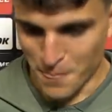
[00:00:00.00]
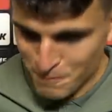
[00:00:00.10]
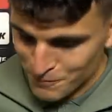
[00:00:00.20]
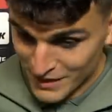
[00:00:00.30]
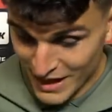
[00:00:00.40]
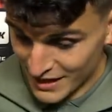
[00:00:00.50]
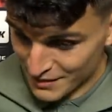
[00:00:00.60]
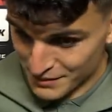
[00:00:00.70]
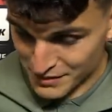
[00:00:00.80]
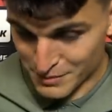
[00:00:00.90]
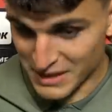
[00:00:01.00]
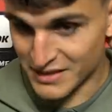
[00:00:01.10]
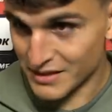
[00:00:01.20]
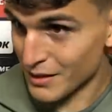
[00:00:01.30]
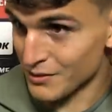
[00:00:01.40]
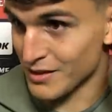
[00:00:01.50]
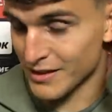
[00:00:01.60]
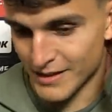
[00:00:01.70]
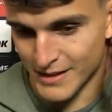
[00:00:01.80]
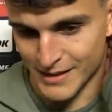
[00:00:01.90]
Yeah, it feels amazing, obviously.
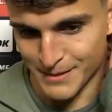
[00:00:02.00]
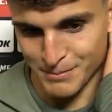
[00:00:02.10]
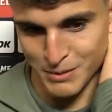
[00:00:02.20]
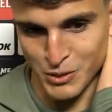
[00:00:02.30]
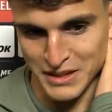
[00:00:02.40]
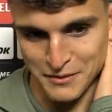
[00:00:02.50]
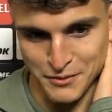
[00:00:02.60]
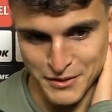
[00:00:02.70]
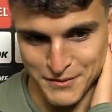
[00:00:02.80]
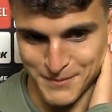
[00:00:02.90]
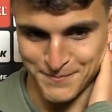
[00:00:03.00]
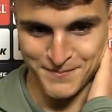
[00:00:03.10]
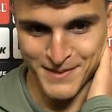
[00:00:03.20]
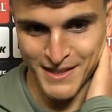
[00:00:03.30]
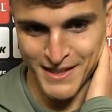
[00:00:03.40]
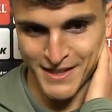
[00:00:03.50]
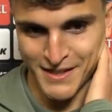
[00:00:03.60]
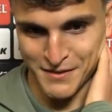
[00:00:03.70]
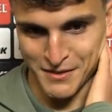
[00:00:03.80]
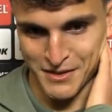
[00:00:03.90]
Been waiting for it
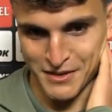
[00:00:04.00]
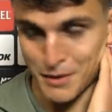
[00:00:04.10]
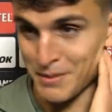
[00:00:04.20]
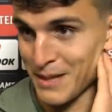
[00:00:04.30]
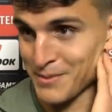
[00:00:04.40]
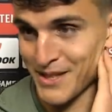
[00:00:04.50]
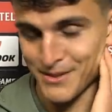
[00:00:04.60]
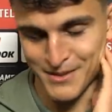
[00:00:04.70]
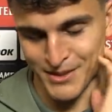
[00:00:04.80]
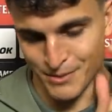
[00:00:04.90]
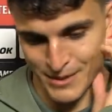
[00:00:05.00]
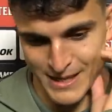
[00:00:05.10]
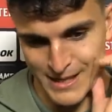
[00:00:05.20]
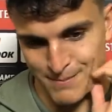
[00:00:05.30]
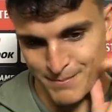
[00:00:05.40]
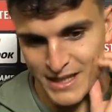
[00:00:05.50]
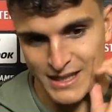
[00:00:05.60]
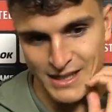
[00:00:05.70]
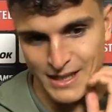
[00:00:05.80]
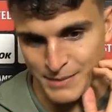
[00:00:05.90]
for a couple of games now. So,
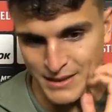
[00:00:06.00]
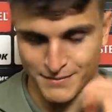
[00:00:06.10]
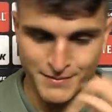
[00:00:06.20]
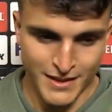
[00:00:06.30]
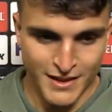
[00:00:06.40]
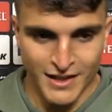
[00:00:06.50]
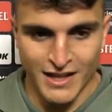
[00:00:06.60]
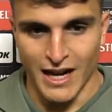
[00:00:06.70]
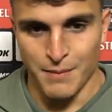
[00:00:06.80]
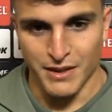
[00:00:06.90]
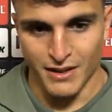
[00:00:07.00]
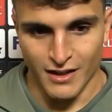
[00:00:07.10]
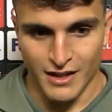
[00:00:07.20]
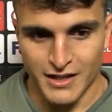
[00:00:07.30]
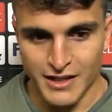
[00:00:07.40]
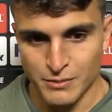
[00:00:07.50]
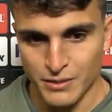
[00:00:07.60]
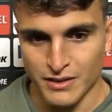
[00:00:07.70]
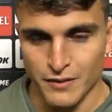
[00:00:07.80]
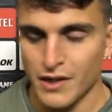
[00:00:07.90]
yeah, I mean, I'll be lucky
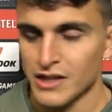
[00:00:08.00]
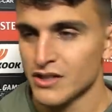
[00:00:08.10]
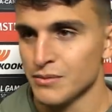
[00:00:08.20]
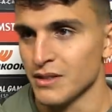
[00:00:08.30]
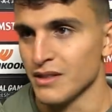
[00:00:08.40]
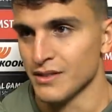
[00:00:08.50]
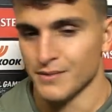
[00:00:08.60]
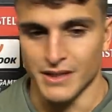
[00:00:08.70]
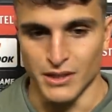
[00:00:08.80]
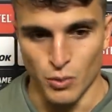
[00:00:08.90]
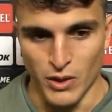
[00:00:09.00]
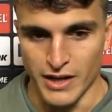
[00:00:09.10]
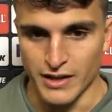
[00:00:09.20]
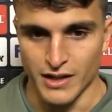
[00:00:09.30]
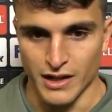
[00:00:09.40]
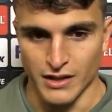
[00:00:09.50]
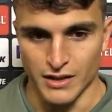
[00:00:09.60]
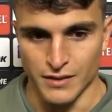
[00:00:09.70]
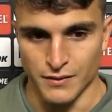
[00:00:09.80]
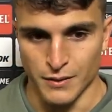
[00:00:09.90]
with the deflection, but either way,
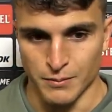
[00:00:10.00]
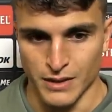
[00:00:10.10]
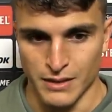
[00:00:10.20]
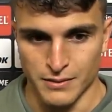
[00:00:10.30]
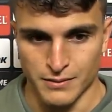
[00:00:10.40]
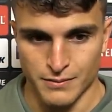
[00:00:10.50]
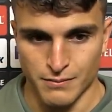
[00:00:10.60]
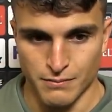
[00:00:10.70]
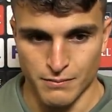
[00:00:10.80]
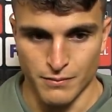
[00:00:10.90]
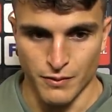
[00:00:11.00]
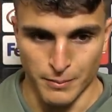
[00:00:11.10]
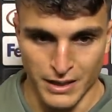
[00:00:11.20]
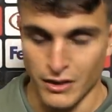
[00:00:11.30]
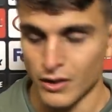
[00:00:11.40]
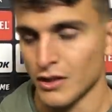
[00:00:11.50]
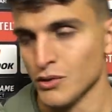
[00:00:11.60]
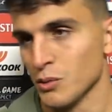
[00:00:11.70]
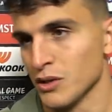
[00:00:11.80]
from that on, I knew we